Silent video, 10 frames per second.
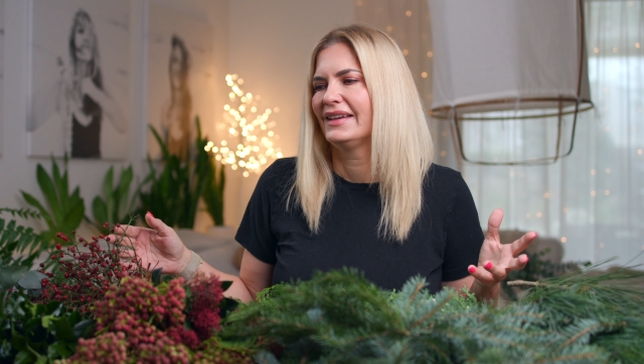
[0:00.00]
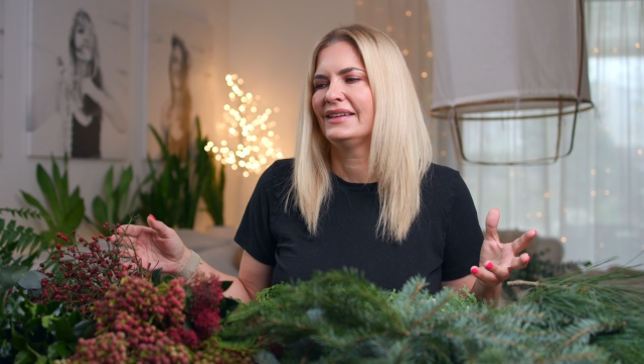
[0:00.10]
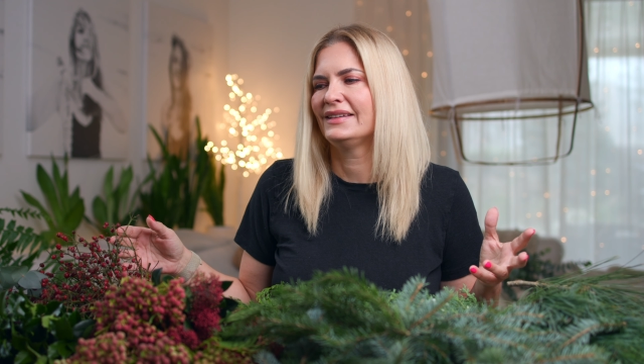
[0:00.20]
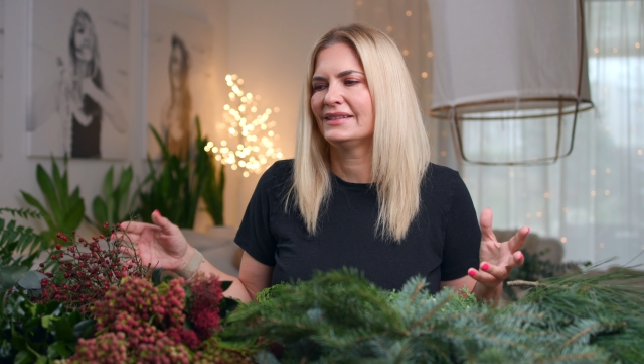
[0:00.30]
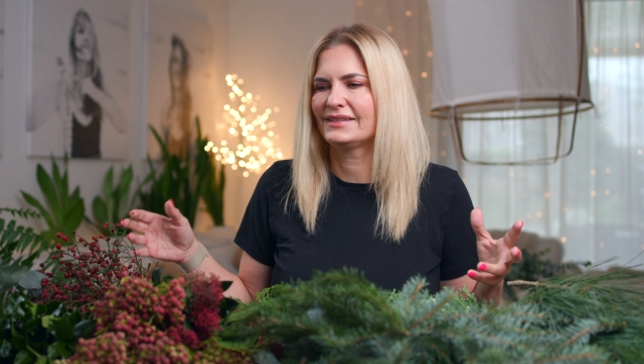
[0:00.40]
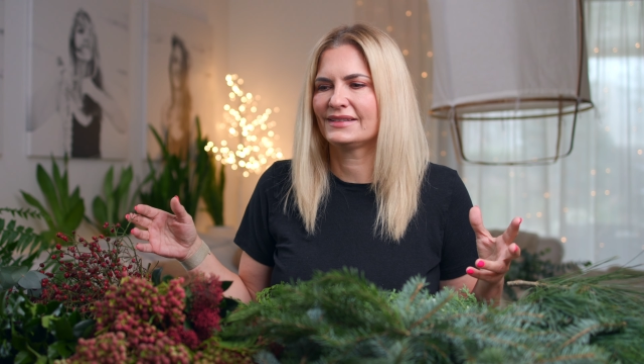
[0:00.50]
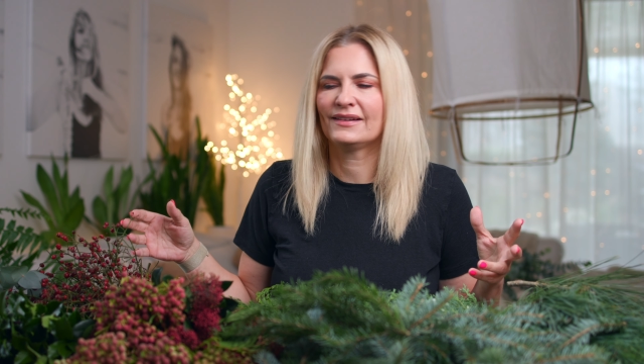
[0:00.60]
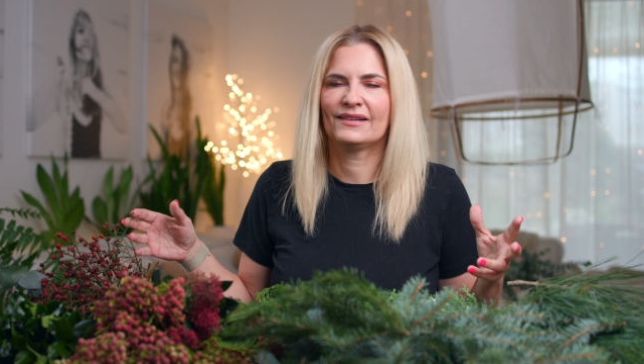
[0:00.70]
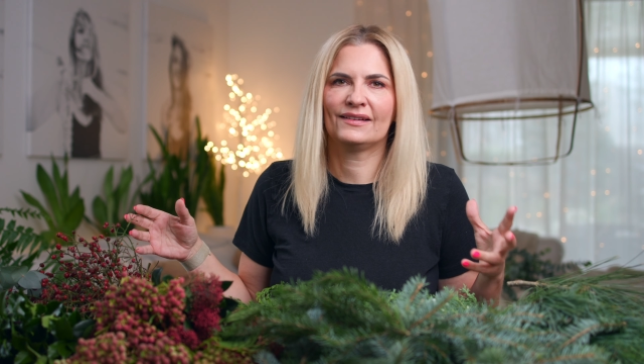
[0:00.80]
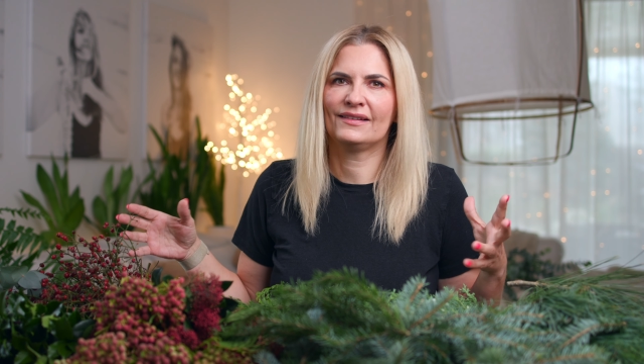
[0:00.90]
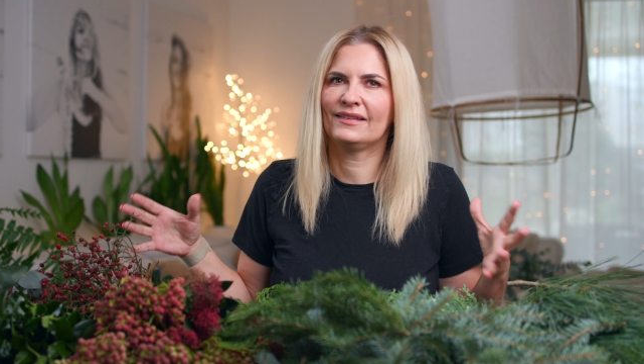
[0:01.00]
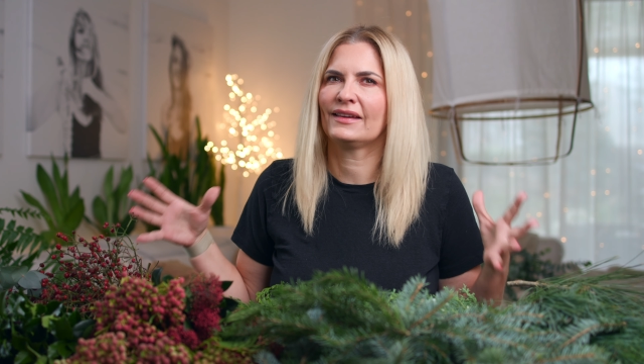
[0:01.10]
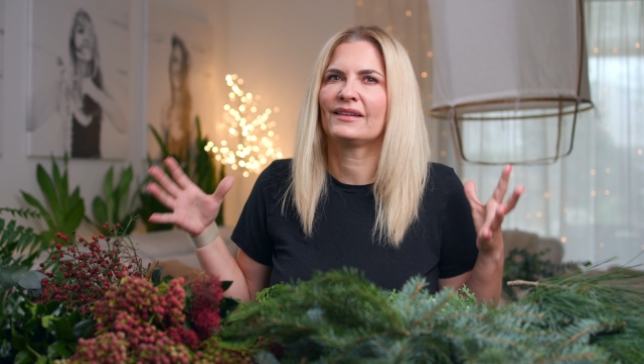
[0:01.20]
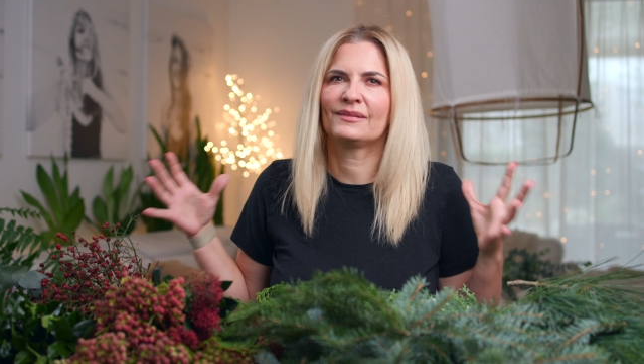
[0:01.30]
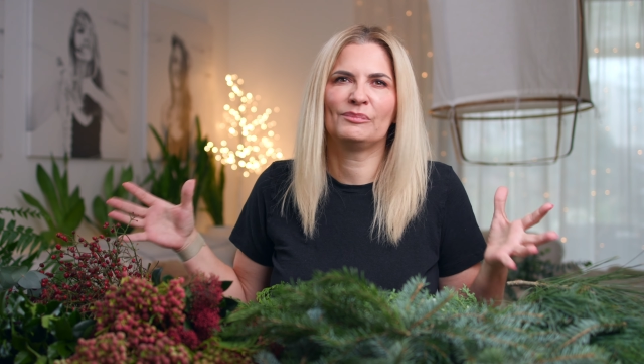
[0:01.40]
It is
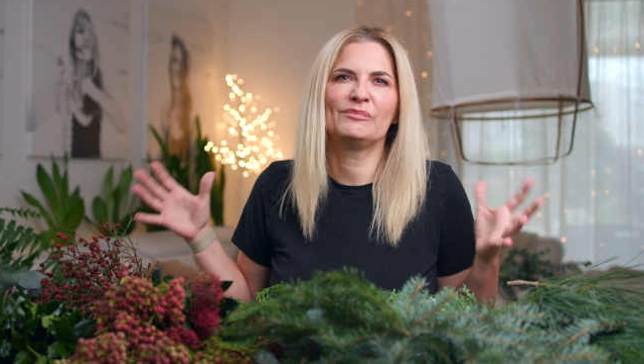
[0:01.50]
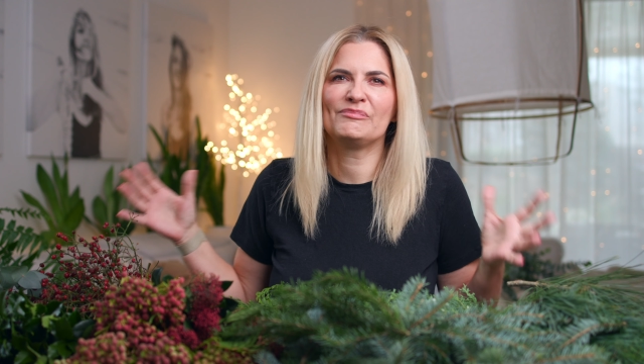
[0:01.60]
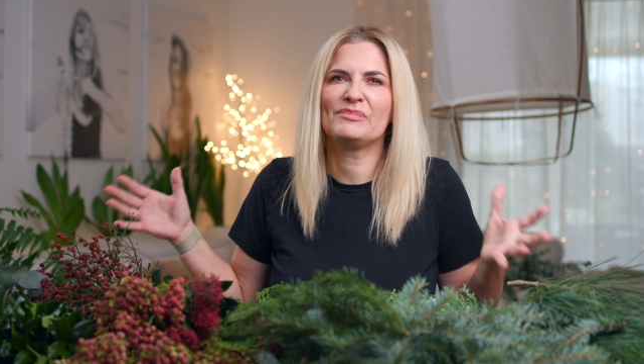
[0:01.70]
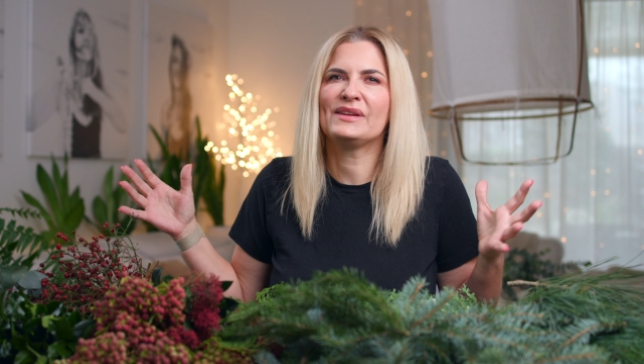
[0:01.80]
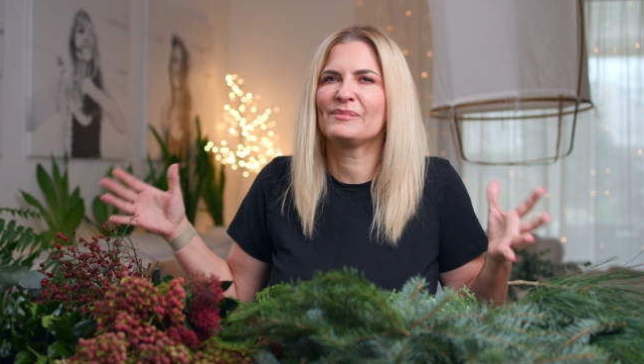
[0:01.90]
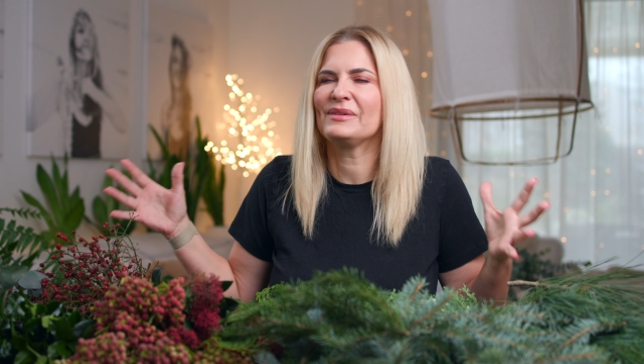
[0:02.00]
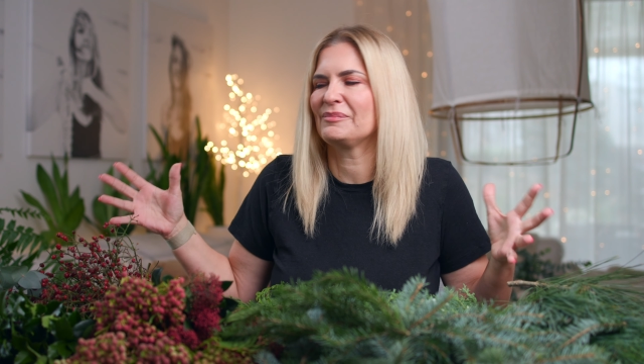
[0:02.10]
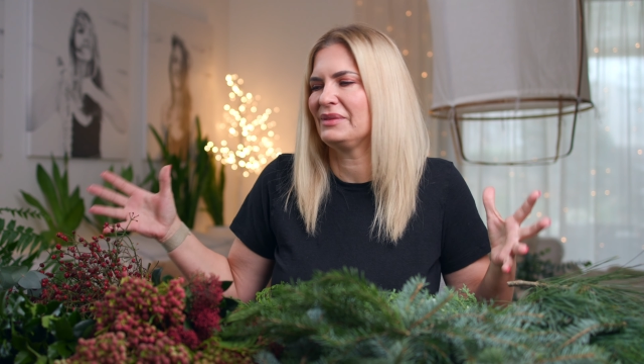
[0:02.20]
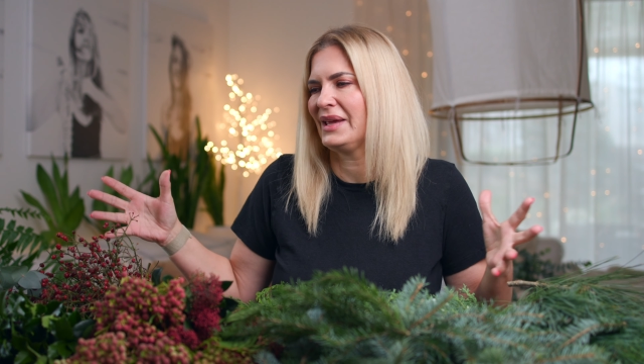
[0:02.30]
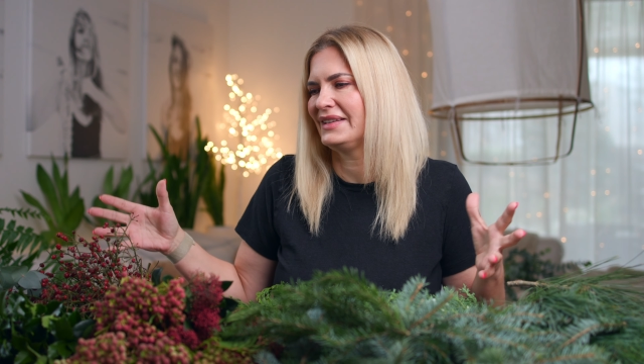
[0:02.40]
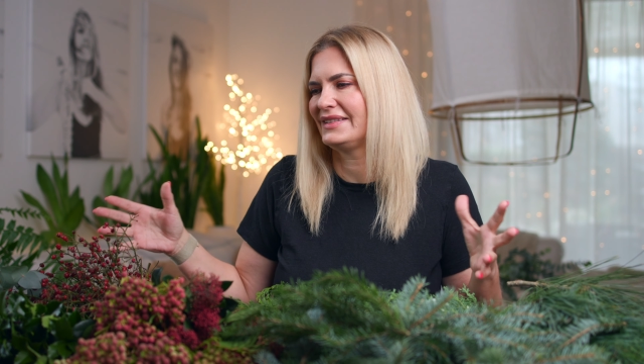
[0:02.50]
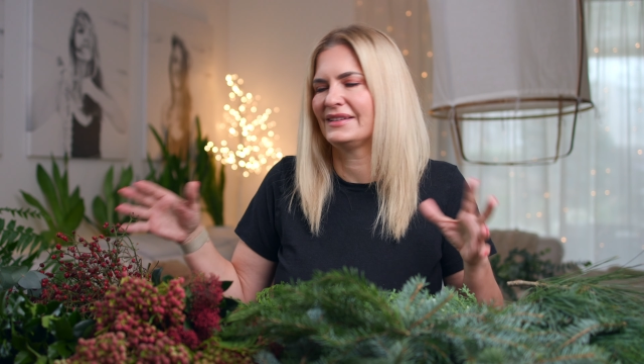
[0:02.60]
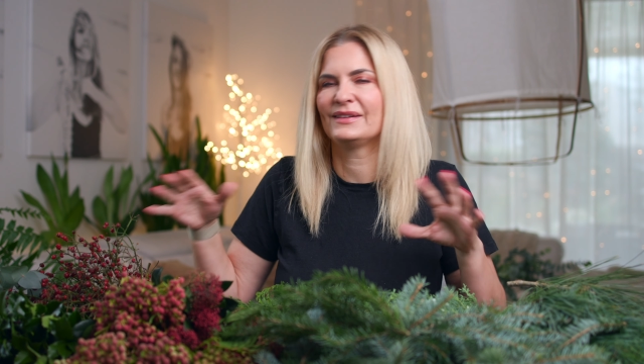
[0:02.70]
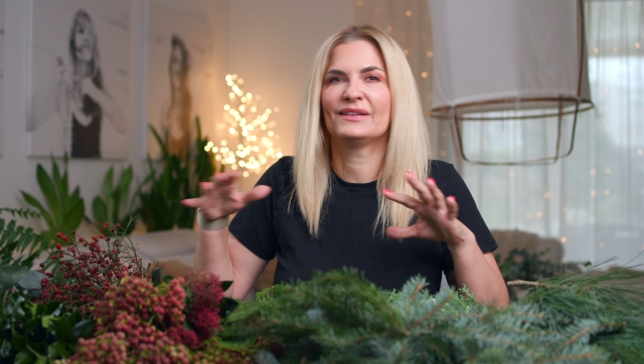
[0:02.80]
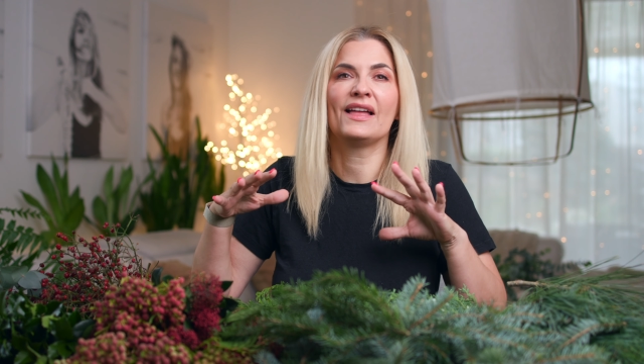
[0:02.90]
like a big place
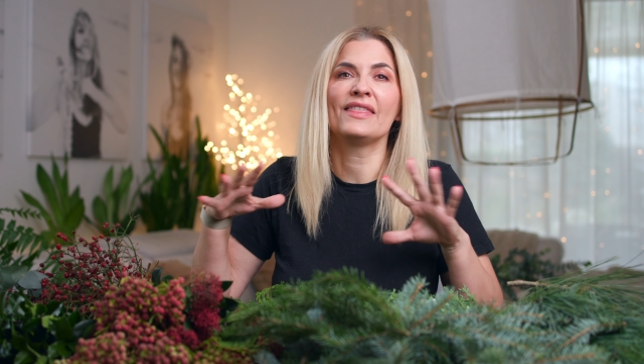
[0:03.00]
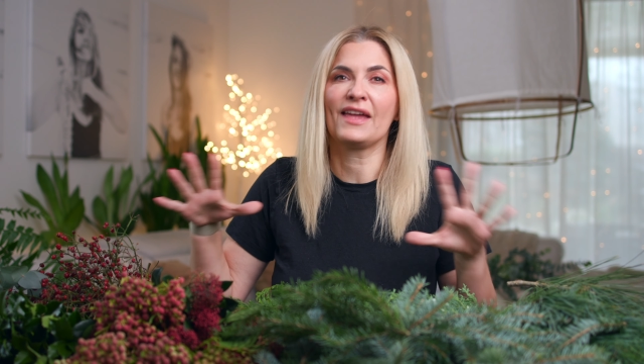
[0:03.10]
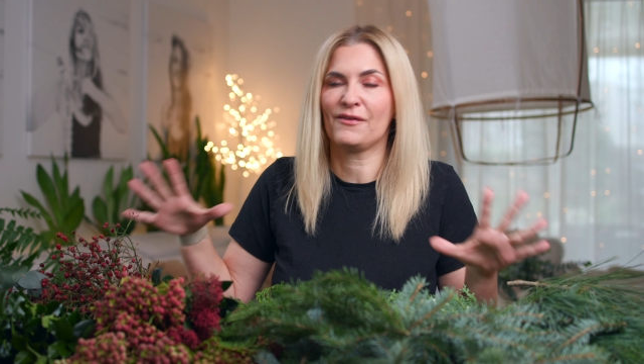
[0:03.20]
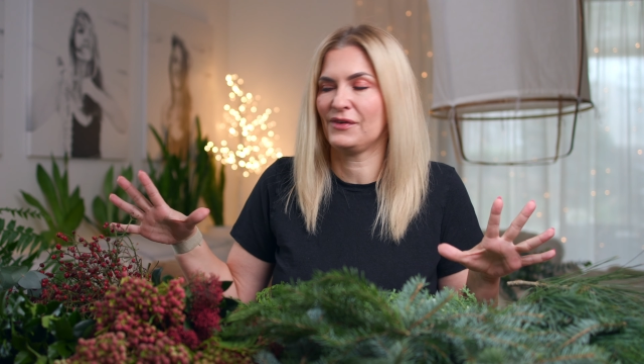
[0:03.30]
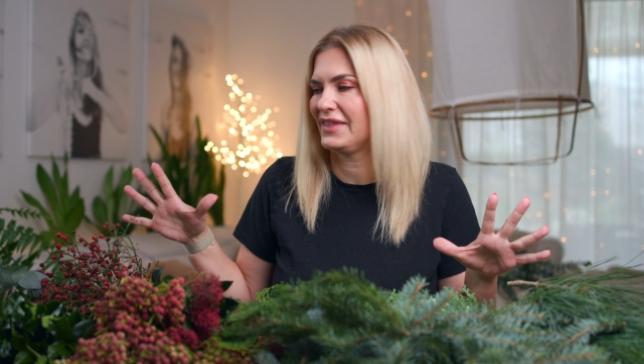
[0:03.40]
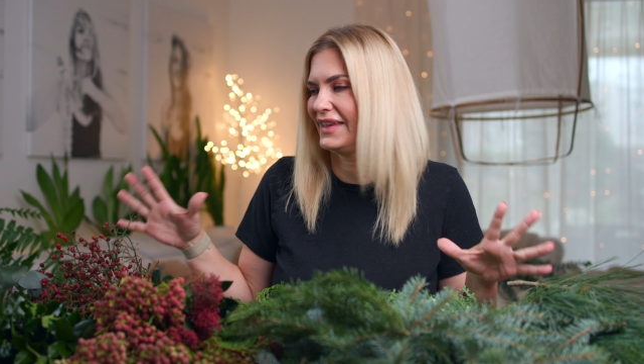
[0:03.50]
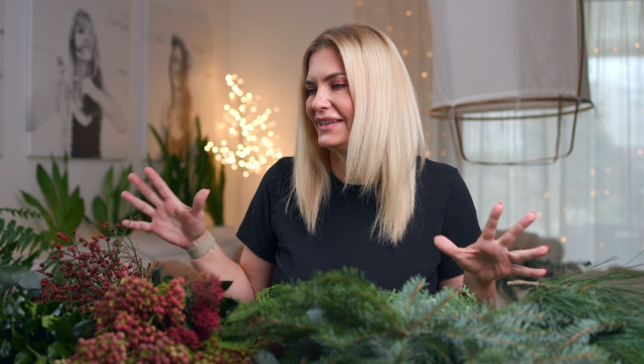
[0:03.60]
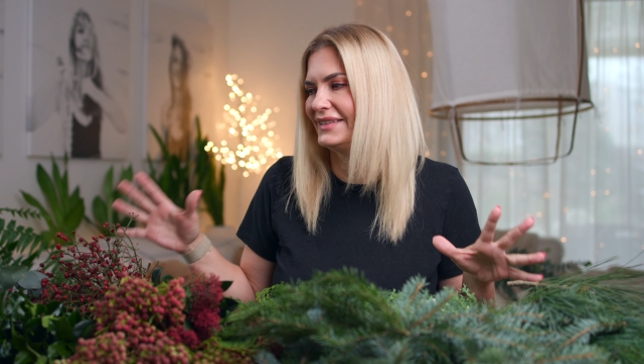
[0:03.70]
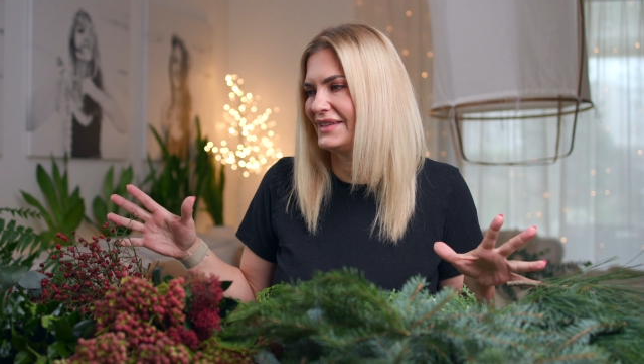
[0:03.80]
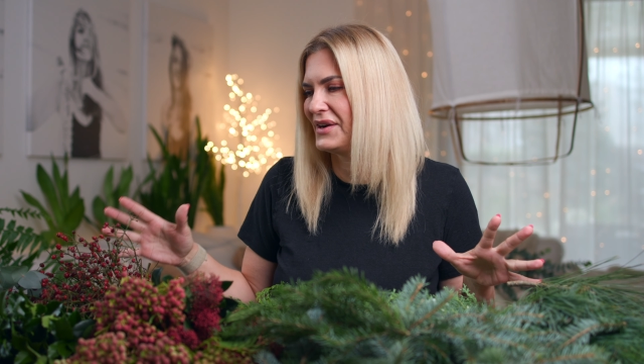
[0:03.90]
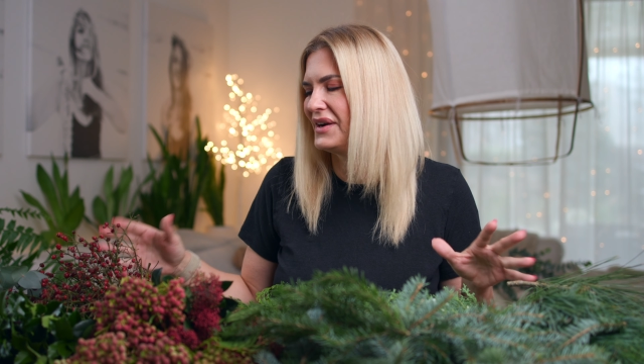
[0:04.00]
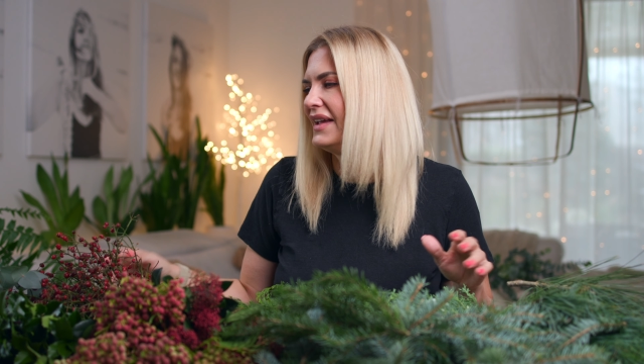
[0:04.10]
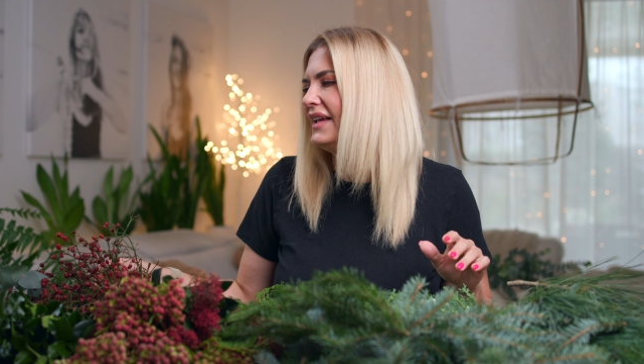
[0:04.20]
and everything is there.